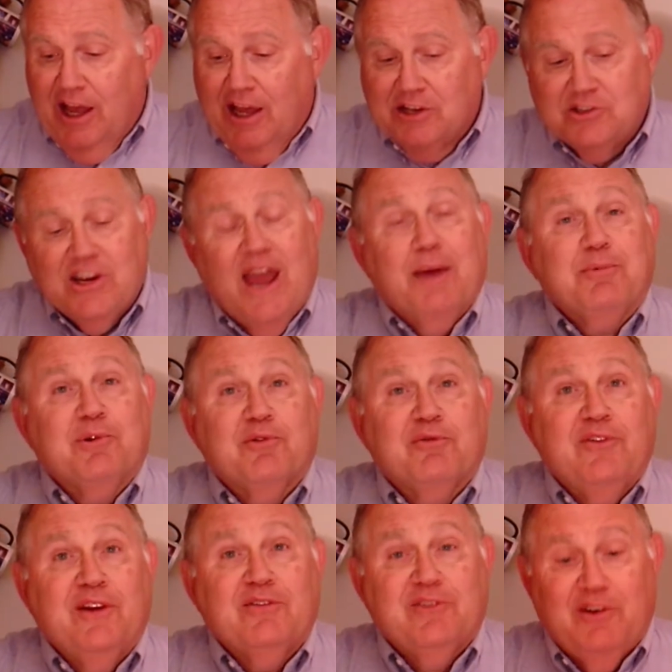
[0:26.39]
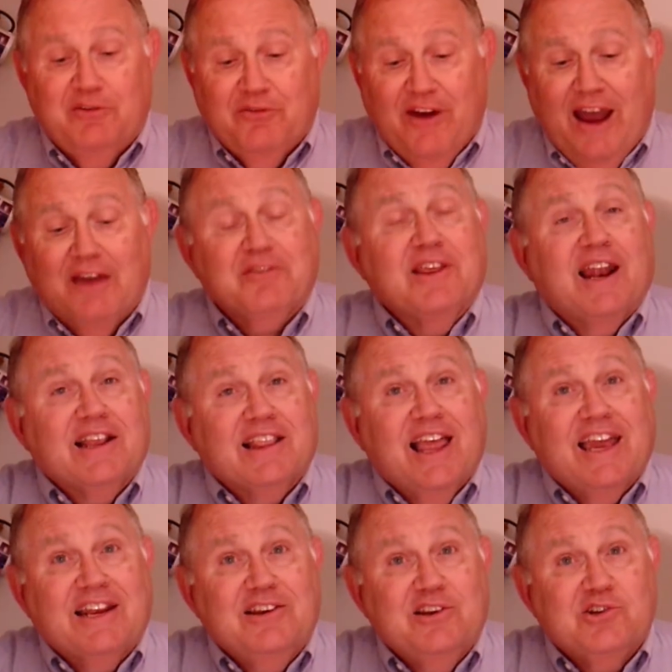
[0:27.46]
chapter 55 that I'd
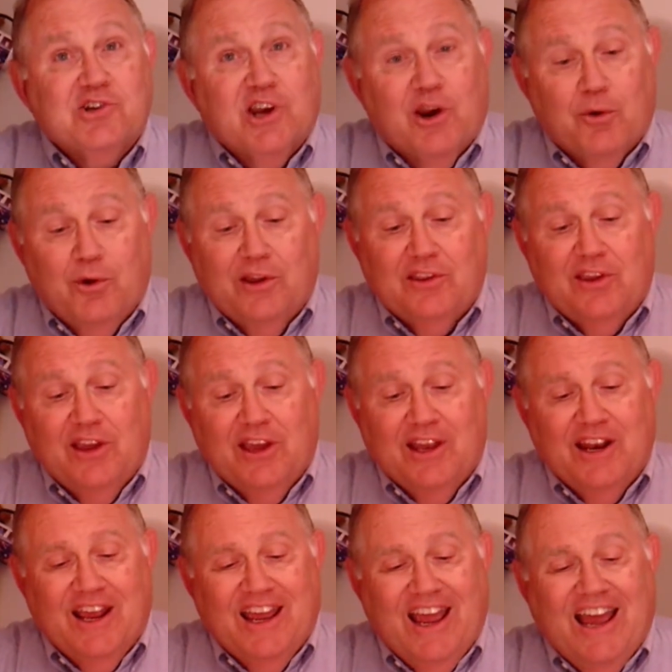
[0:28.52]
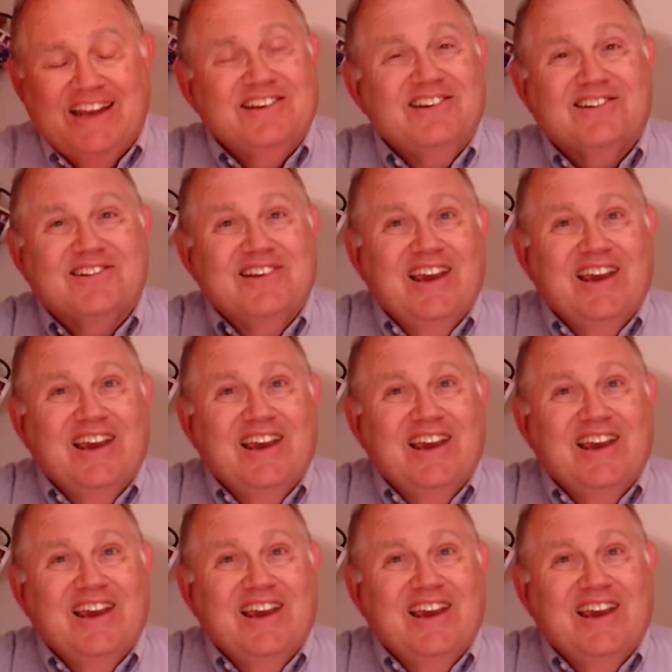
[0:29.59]
like to share with you, and I just